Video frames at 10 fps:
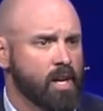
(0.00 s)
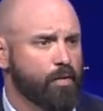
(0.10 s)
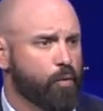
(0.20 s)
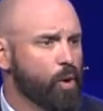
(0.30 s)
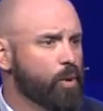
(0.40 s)

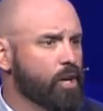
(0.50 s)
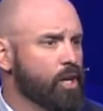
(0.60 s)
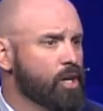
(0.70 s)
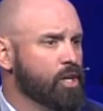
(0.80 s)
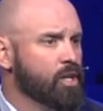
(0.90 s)
If we were
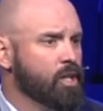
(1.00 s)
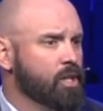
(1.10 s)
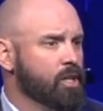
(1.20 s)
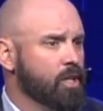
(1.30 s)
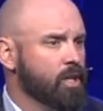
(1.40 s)
to
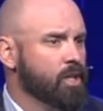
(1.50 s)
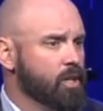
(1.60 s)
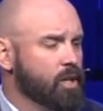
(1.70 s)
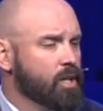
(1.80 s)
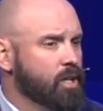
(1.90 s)

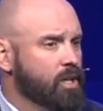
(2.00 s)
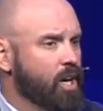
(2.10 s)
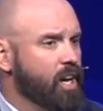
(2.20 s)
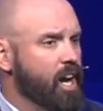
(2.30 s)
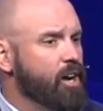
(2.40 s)

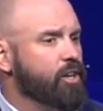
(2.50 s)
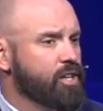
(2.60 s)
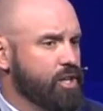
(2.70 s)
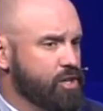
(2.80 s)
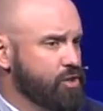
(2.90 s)
cut air
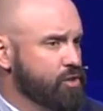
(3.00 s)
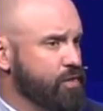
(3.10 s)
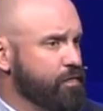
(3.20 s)
conditioners